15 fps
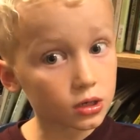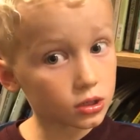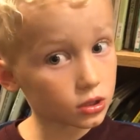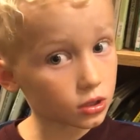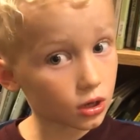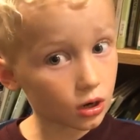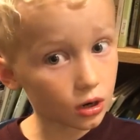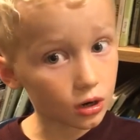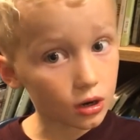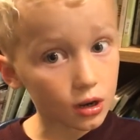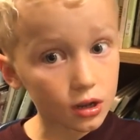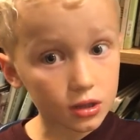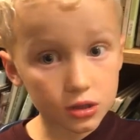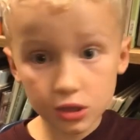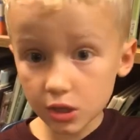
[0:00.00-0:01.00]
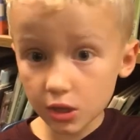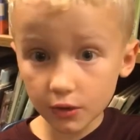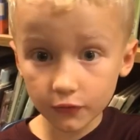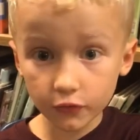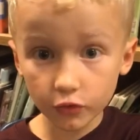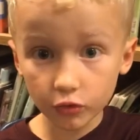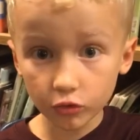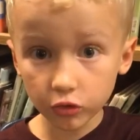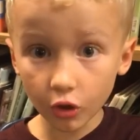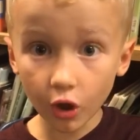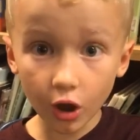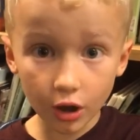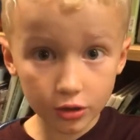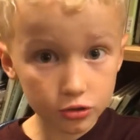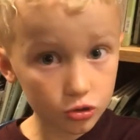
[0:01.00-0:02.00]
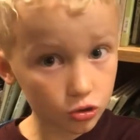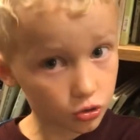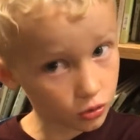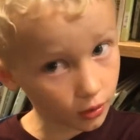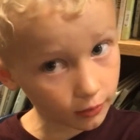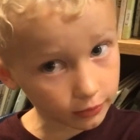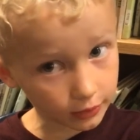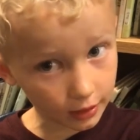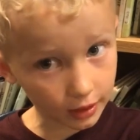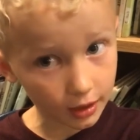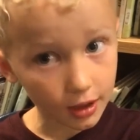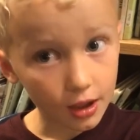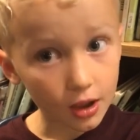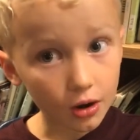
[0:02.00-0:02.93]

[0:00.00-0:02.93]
to see if you're lost or something.